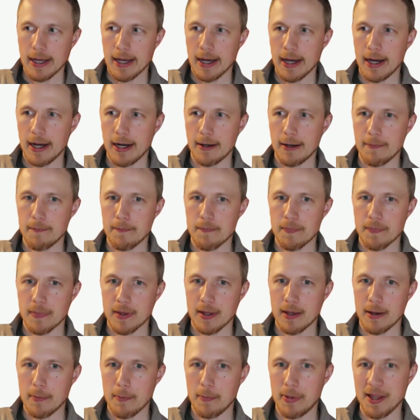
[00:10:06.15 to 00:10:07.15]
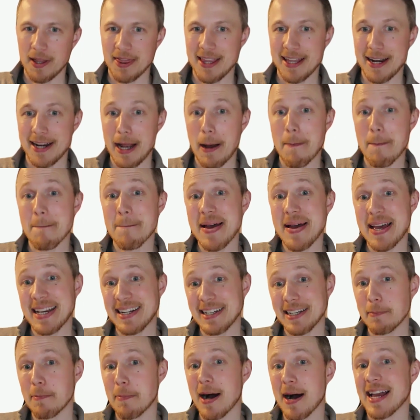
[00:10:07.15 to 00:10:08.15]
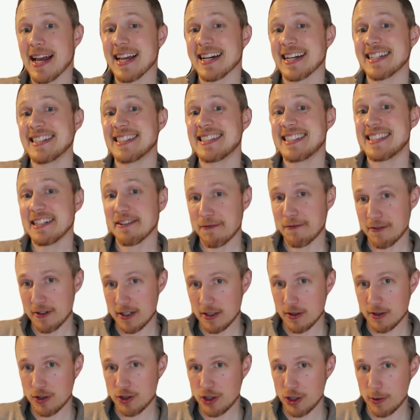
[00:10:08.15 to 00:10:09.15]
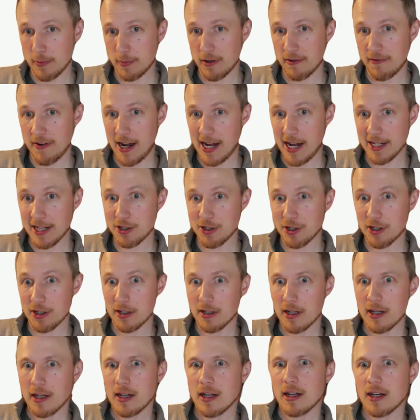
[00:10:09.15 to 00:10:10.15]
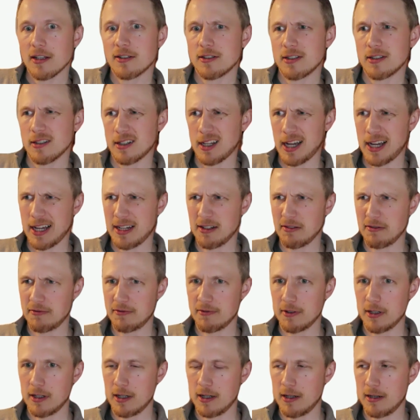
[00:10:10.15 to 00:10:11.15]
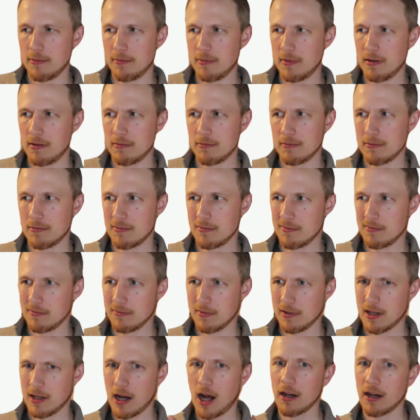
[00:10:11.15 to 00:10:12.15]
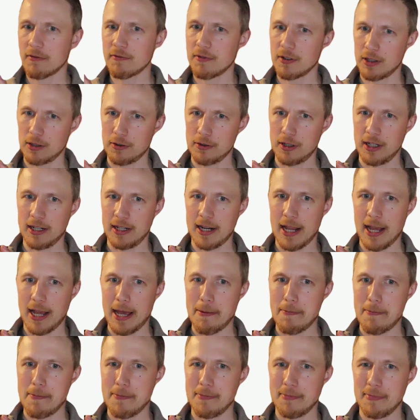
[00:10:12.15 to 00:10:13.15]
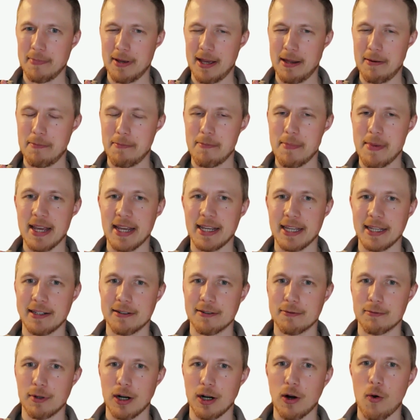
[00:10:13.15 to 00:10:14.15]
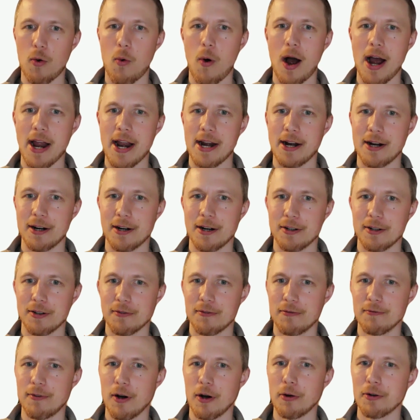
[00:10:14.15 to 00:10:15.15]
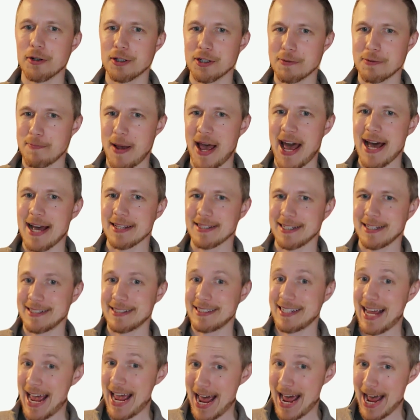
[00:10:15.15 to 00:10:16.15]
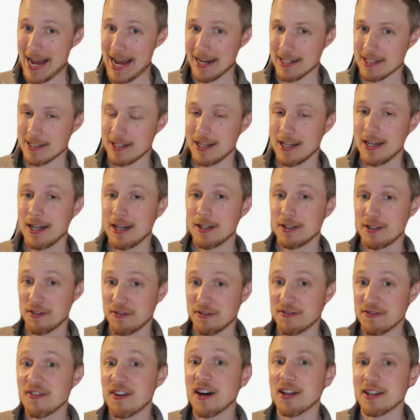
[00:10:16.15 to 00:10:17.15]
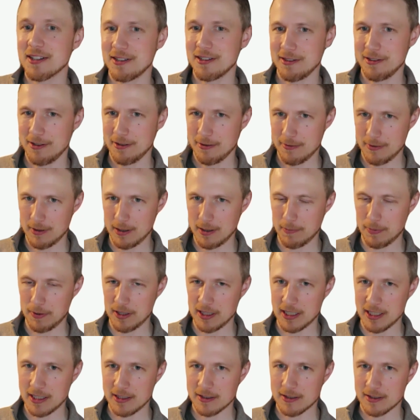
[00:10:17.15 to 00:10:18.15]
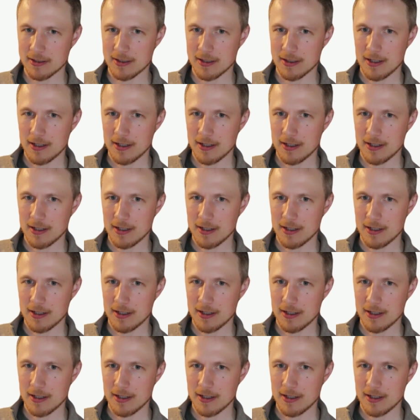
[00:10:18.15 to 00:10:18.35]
Um, but then amended by a different supervisor to kind of convolute it and make it require voters pass a tax to fund the police.